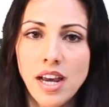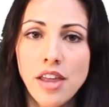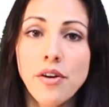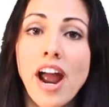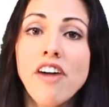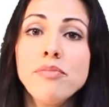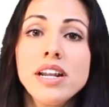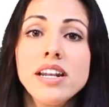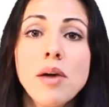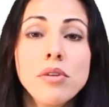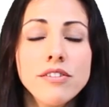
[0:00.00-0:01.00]
There have been a
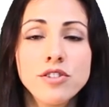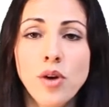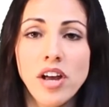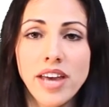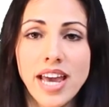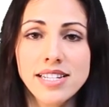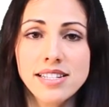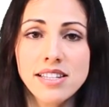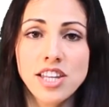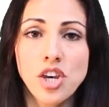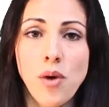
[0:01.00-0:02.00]
number of trial cases
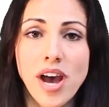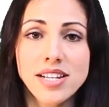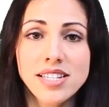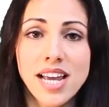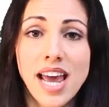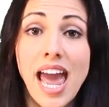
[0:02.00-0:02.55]
in the US